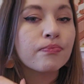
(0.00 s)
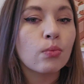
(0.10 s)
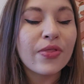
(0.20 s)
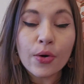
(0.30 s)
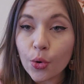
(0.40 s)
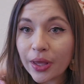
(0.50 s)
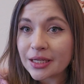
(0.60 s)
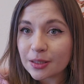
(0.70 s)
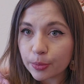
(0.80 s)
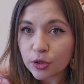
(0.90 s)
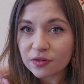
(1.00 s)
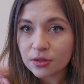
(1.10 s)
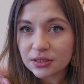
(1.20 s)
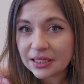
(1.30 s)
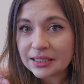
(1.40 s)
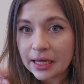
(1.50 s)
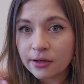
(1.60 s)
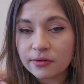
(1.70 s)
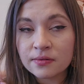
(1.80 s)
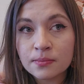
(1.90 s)
without going into personal
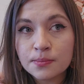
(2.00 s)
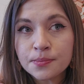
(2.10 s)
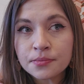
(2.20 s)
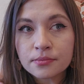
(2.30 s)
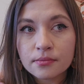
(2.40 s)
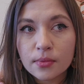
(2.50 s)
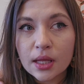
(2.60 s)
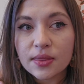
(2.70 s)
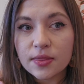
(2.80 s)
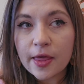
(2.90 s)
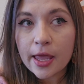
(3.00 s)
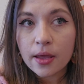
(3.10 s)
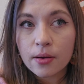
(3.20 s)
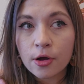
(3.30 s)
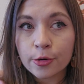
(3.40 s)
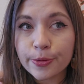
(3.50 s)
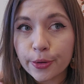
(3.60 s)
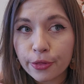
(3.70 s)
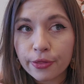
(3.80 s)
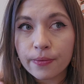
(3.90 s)
details, they
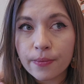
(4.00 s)
both